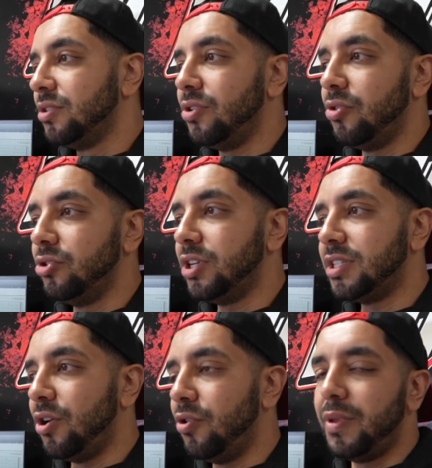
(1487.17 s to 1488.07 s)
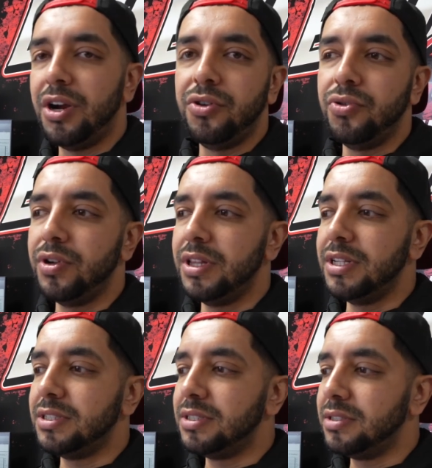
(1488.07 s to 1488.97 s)
So those of you guys at home that are doing
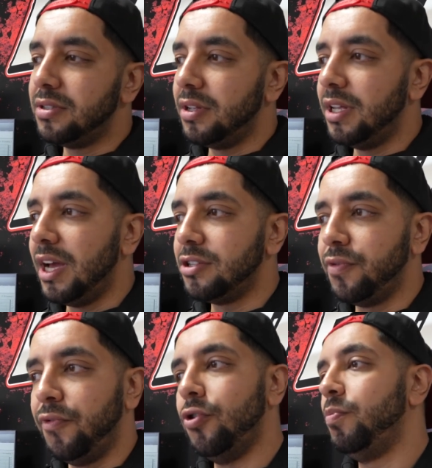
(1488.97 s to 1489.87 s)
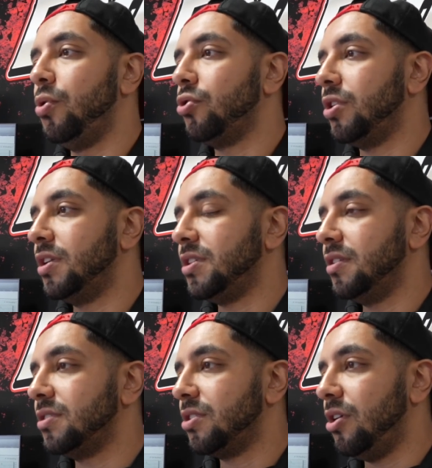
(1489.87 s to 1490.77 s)
this, He has full bolt-ons on
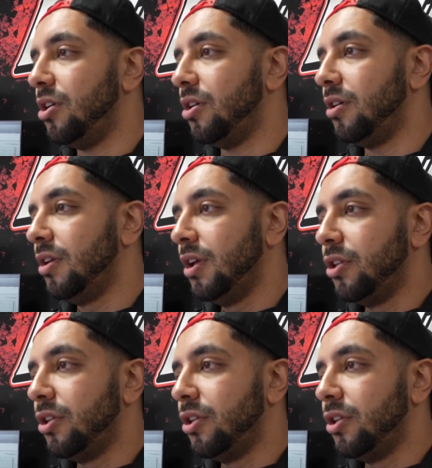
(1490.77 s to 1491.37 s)
this car,